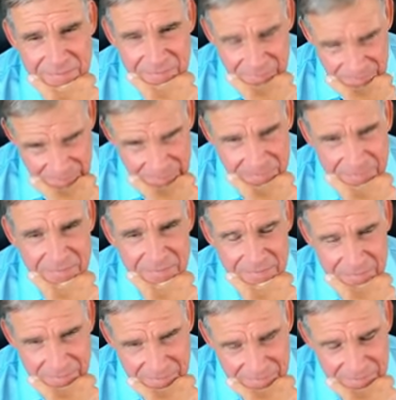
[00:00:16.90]

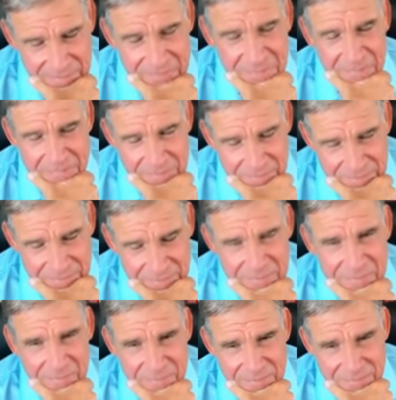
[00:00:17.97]

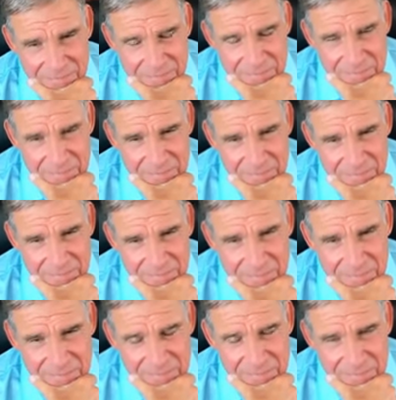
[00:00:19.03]

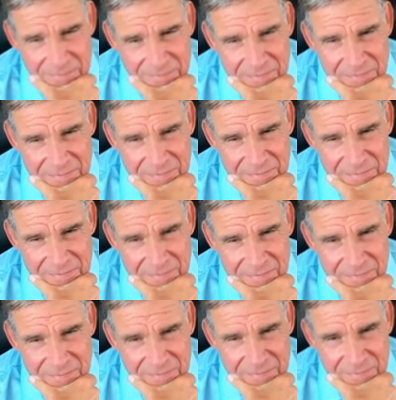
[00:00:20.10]

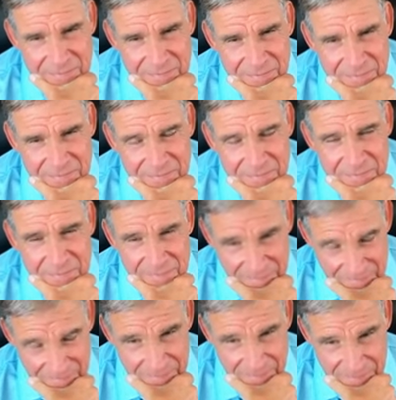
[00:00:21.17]

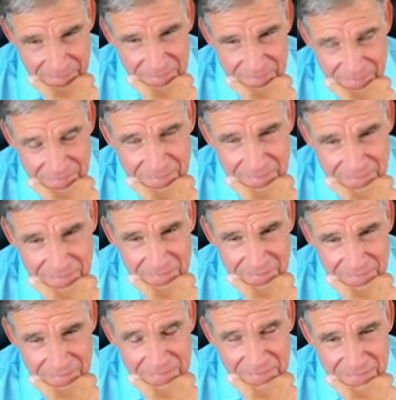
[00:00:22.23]

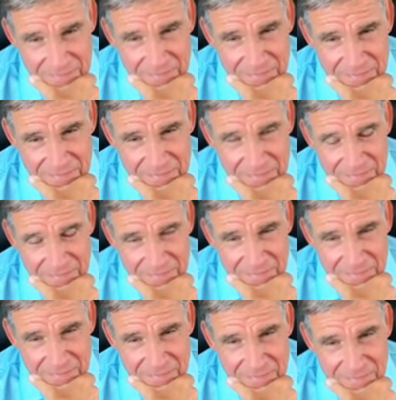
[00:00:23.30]

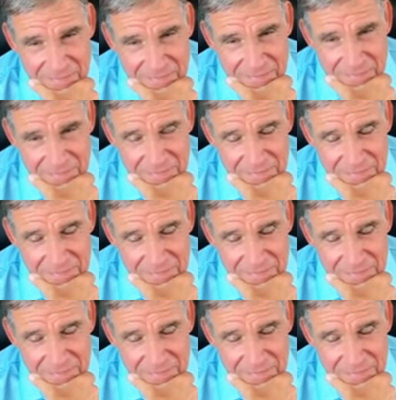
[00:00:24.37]
(not speaking)